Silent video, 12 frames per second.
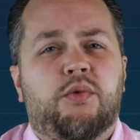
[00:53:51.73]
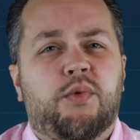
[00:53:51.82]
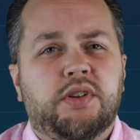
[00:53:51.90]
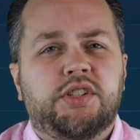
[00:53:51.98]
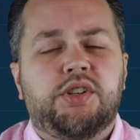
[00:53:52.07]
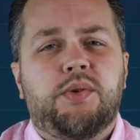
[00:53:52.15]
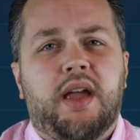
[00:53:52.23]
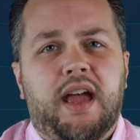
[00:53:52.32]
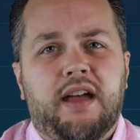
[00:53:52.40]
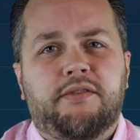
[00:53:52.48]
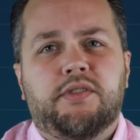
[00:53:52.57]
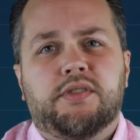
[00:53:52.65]
Once you
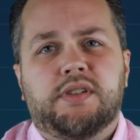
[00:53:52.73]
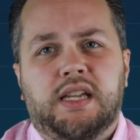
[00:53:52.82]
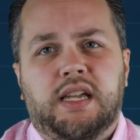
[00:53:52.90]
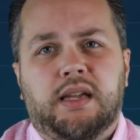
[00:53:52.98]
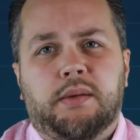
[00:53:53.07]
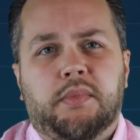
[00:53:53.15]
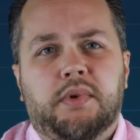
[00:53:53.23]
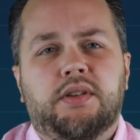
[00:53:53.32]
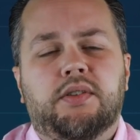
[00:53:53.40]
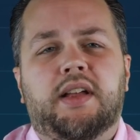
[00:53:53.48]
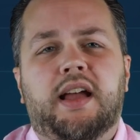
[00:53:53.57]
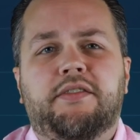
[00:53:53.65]
have your team,
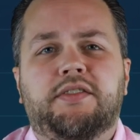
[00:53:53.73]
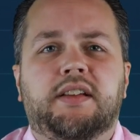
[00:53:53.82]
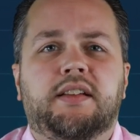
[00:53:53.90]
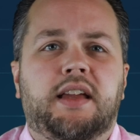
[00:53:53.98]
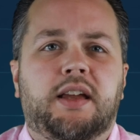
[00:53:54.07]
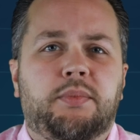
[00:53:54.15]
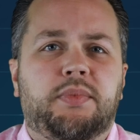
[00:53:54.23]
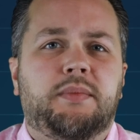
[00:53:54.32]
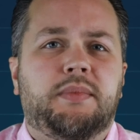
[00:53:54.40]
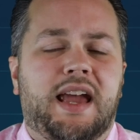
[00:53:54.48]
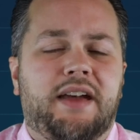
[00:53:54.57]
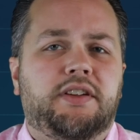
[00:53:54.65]
you'll have to help
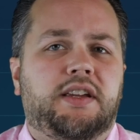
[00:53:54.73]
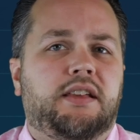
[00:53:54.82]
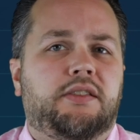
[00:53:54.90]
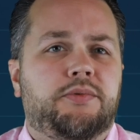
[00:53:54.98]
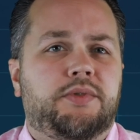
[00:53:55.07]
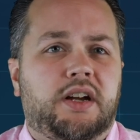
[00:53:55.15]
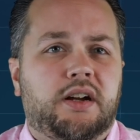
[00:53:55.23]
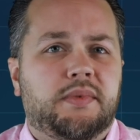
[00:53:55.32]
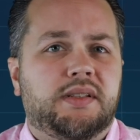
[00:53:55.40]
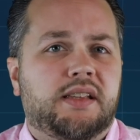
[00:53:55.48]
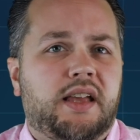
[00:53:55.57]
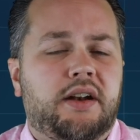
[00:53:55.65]
them navigate through
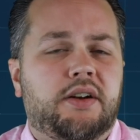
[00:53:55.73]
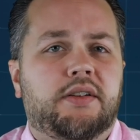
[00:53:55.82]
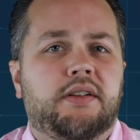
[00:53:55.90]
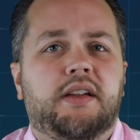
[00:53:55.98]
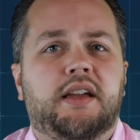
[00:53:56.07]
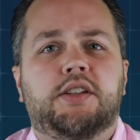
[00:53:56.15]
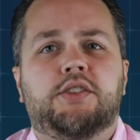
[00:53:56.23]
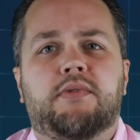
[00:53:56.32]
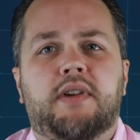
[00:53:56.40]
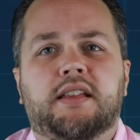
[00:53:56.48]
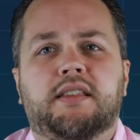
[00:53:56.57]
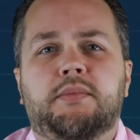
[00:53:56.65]
Tuckman's ladder and
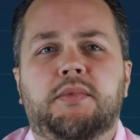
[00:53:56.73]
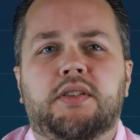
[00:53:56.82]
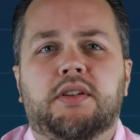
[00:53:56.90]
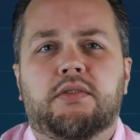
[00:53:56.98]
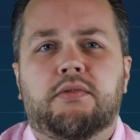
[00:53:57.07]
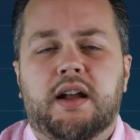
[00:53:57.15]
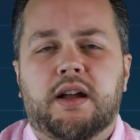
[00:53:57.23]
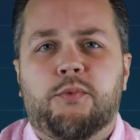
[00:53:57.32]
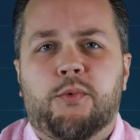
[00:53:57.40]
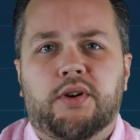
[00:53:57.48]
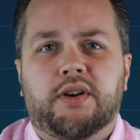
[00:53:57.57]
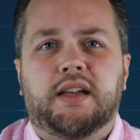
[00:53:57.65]
direct them to the
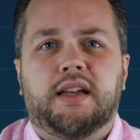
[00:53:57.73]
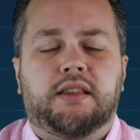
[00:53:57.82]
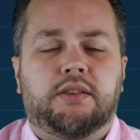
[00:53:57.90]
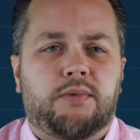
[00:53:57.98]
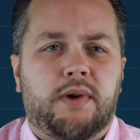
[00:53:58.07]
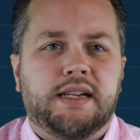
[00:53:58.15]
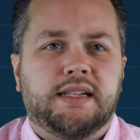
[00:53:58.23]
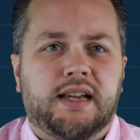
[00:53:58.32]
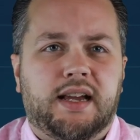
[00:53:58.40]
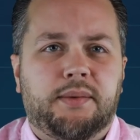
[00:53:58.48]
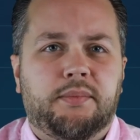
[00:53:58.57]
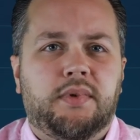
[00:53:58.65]
correct work at the right
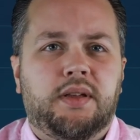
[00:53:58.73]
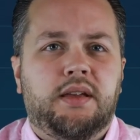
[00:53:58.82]
time.